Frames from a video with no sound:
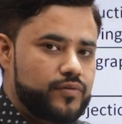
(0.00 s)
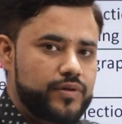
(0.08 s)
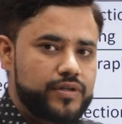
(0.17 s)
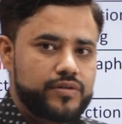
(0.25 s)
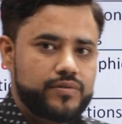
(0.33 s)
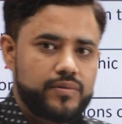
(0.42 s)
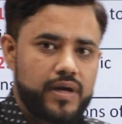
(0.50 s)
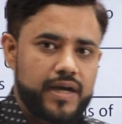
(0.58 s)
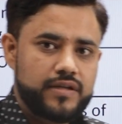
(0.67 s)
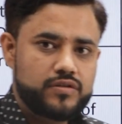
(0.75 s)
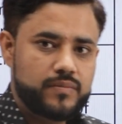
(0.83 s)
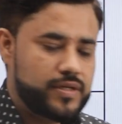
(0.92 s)
view into
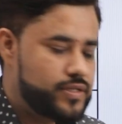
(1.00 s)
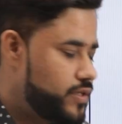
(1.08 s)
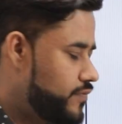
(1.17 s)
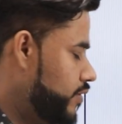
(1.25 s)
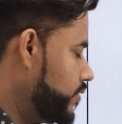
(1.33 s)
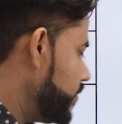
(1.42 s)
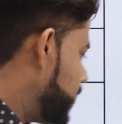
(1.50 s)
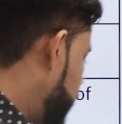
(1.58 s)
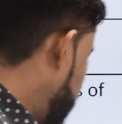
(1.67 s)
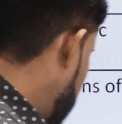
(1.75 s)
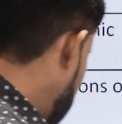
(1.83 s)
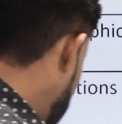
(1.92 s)
isometric views.
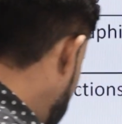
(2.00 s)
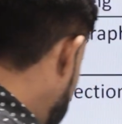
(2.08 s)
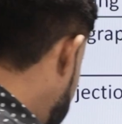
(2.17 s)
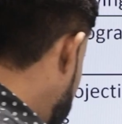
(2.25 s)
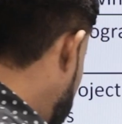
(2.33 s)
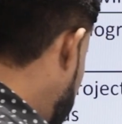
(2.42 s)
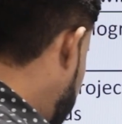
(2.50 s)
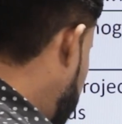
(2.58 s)
So